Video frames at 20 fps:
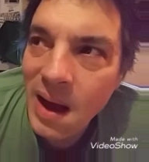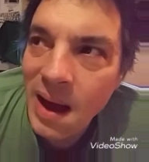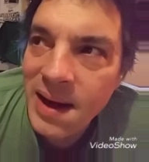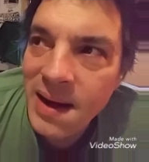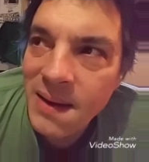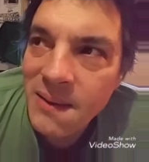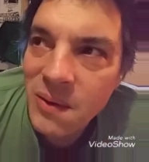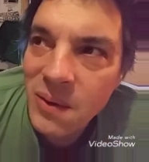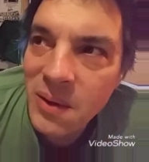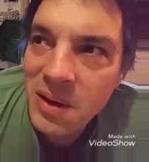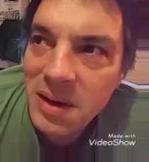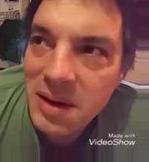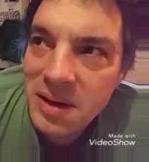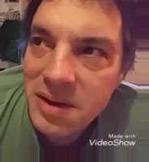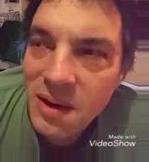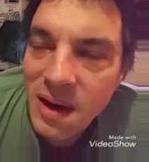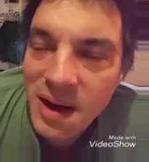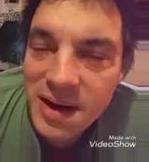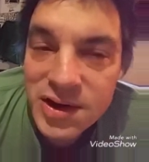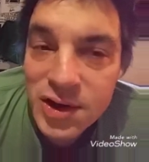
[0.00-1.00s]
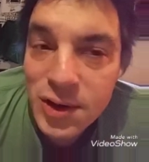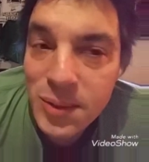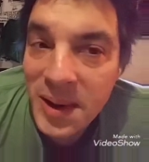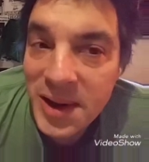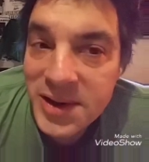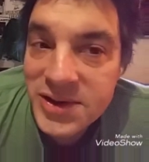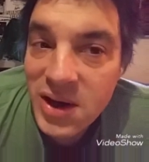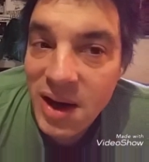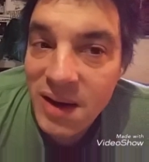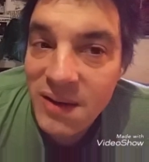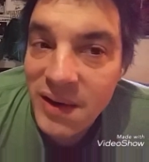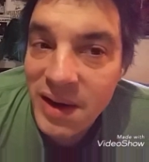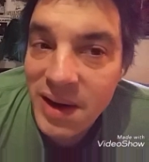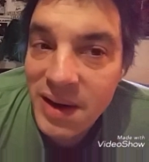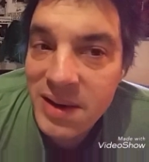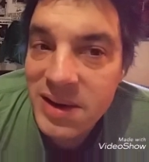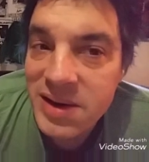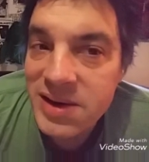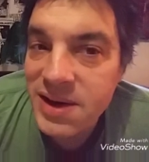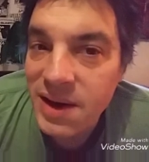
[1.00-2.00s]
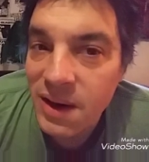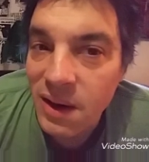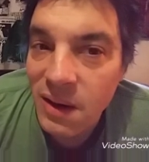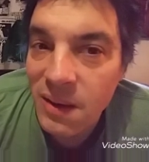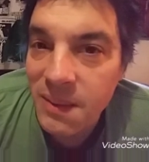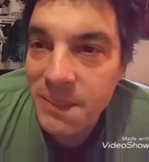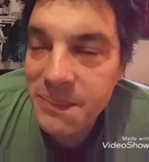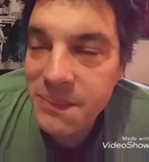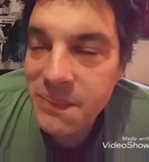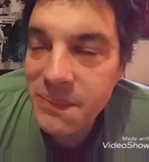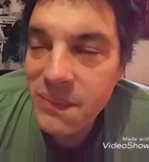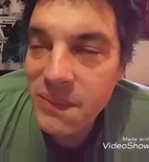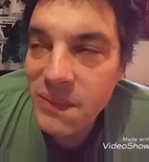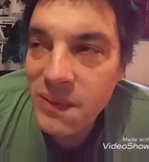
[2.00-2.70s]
I never really thought too much of it until